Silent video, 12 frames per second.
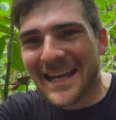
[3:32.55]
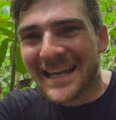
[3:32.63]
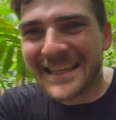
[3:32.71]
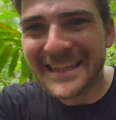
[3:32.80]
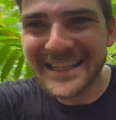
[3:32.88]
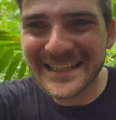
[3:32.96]

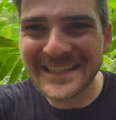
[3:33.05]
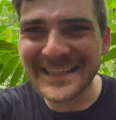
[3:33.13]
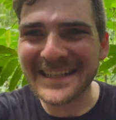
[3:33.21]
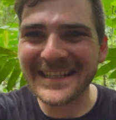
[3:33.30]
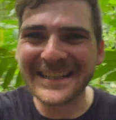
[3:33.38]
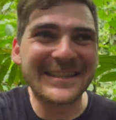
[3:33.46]
This
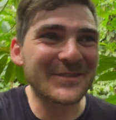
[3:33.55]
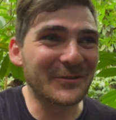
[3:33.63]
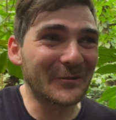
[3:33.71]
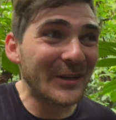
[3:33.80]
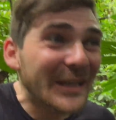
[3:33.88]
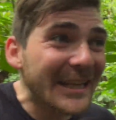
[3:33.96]
is
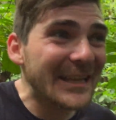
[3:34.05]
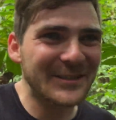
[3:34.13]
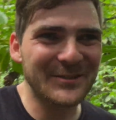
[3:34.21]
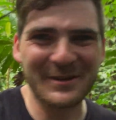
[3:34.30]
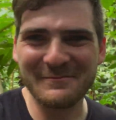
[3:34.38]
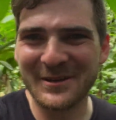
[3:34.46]
really a
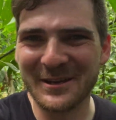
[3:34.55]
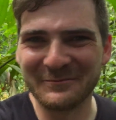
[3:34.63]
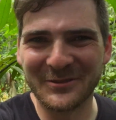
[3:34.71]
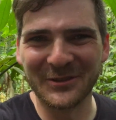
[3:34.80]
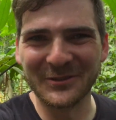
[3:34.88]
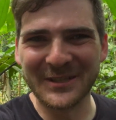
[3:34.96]
dream come
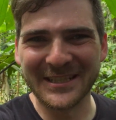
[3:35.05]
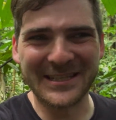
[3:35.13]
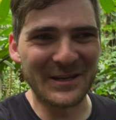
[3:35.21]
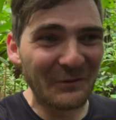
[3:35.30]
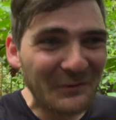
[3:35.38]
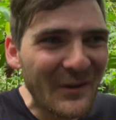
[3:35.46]
true to
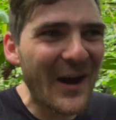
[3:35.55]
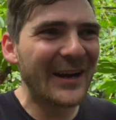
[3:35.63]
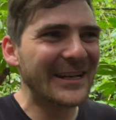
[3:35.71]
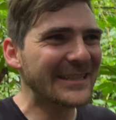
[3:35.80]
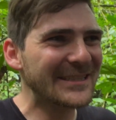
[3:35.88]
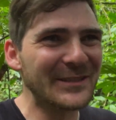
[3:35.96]
see
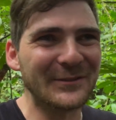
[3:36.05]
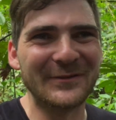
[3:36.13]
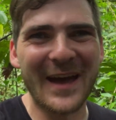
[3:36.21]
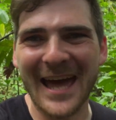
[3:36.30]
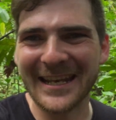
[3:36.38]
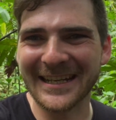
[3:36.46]
Oophaga
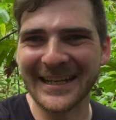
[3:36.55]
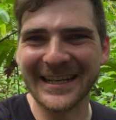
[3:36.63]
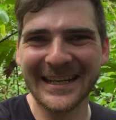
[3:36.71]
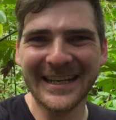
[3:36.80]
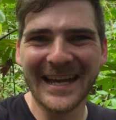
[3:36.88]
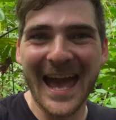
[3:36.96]
sylvatica
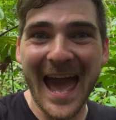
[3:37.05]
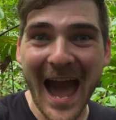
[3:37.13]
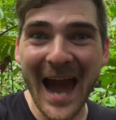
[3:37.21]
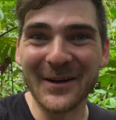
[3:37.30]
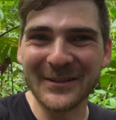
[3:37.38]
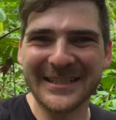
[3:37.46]

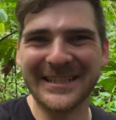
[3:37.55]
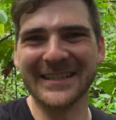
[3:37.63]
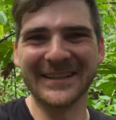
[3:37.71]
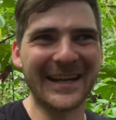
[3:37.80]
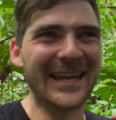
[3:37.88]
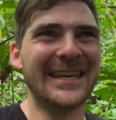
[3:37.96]
out
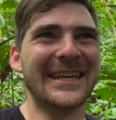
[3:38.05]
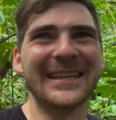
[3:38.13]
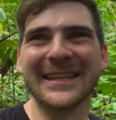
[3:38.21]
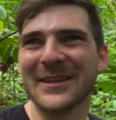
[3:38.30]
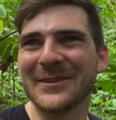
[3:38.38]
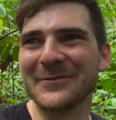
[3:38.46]
here
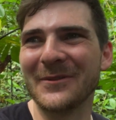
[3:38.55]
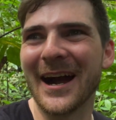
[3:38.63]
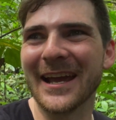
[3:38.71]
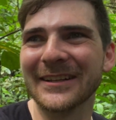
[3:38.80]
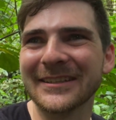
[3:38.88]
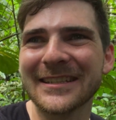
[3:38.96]
in the
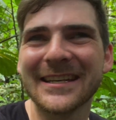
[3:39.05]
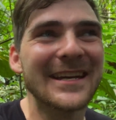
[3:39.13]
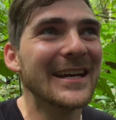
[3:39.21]
wild.